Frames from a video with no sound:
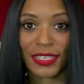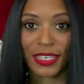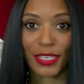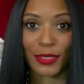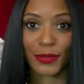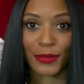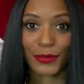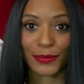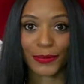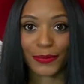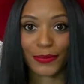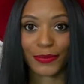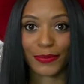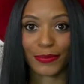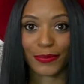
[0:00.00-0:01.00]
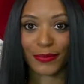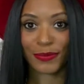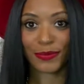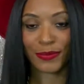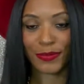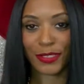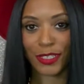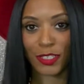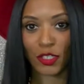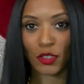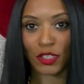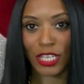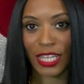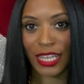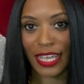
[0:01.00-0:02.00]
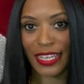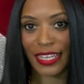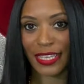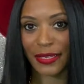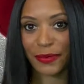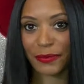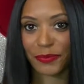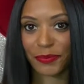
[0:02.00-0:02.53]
Cute. Don't y'all like it?